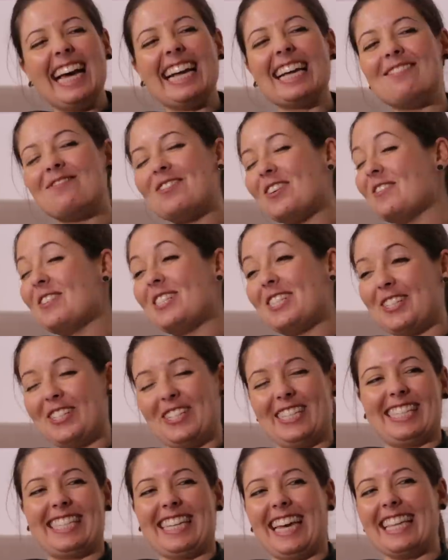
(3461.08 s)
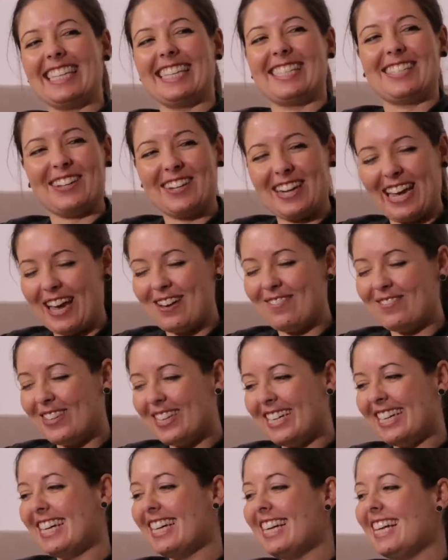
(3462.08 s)
And I probably shouldn't say this on
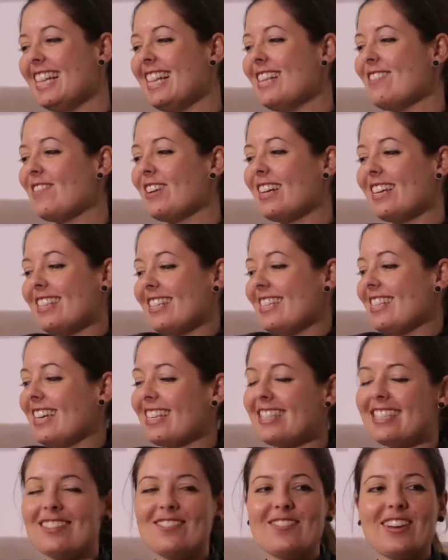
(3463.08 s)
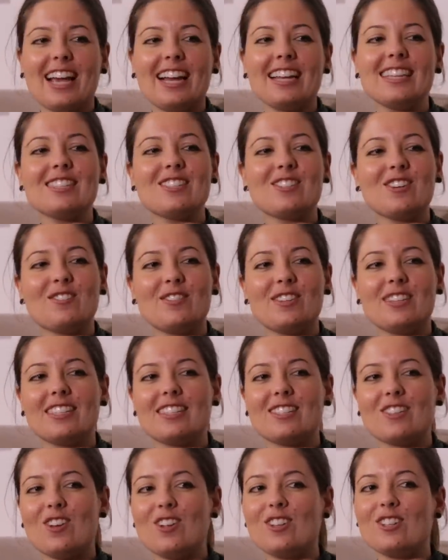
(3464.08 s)
camera. But I think that's the reality of yeah. it
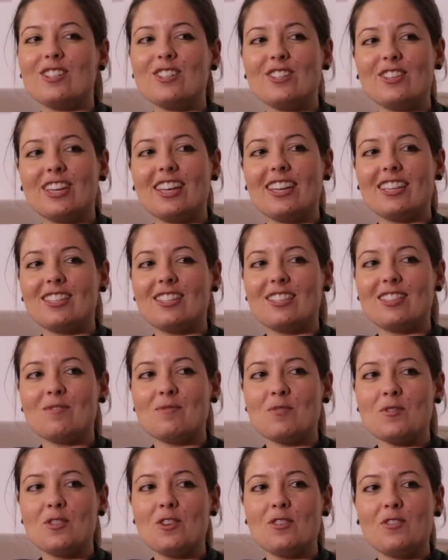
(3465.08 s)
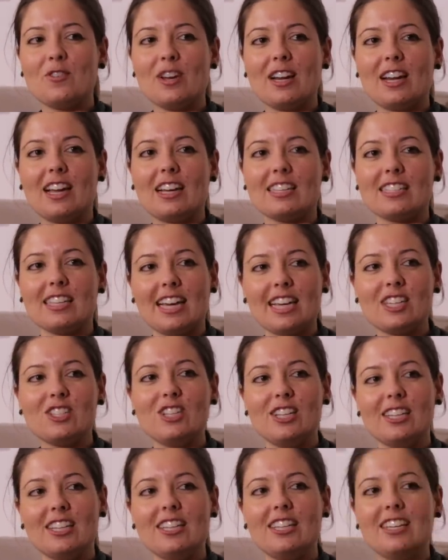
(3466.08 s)
is the older you get, the more you realize
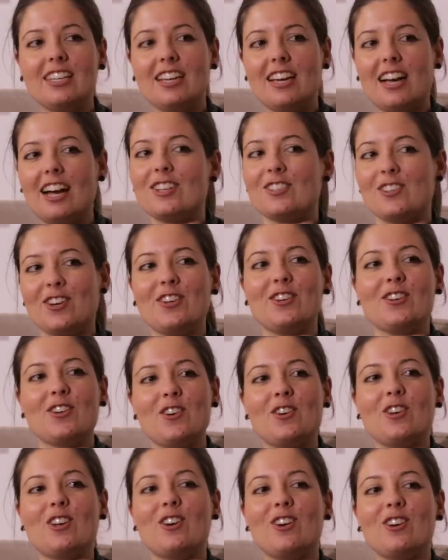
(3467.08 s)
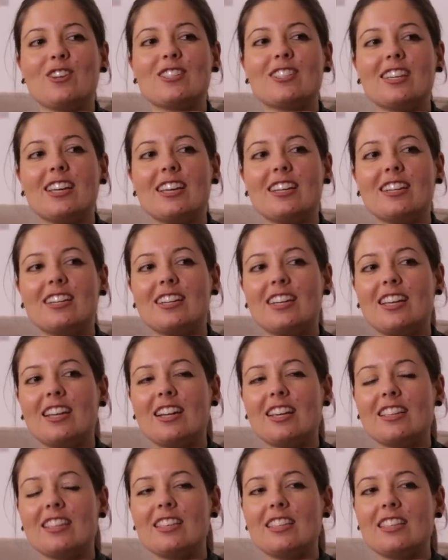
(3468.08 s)
actually I don't know a lot. Yeah. And,
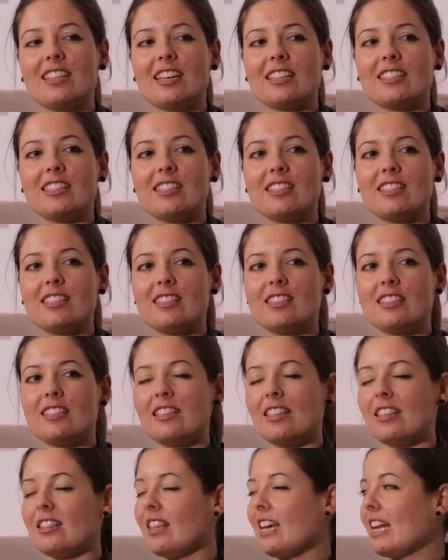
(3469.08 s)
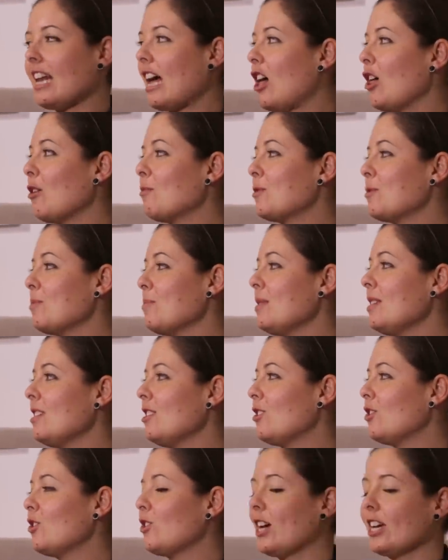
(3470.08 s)
and I think that that, that helps
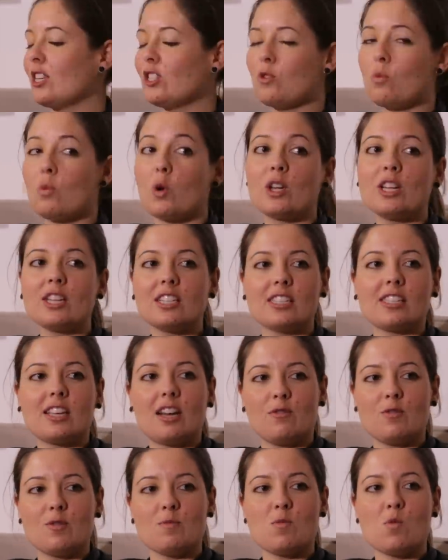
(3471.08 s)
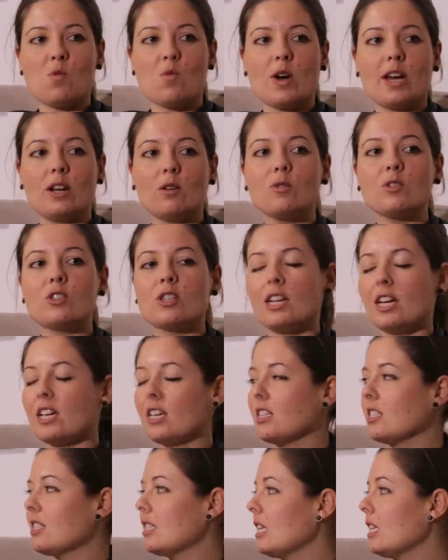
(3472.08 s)
me to actually want to discover more and also
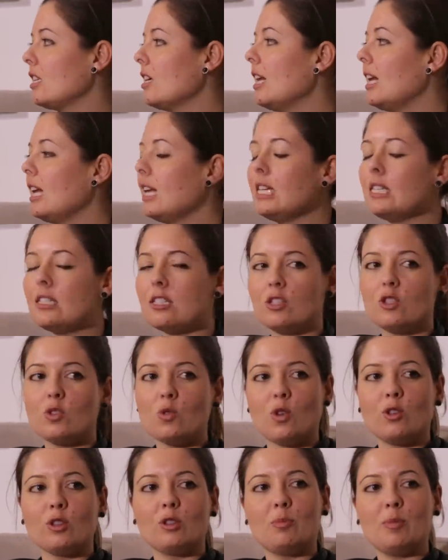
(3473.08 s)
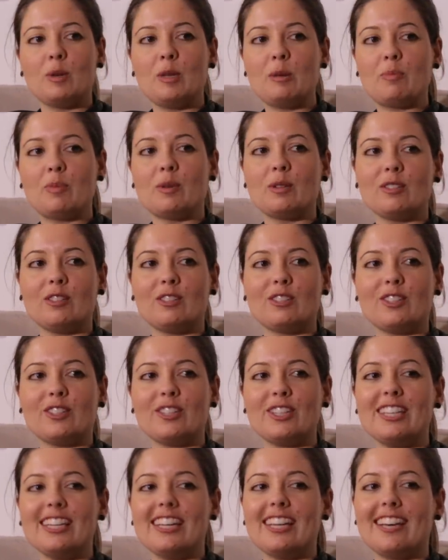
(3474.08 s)
like Iaan said listen to older people you yeah.
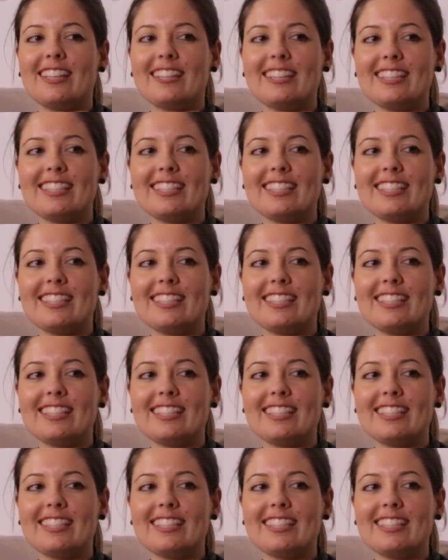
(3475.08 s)
know I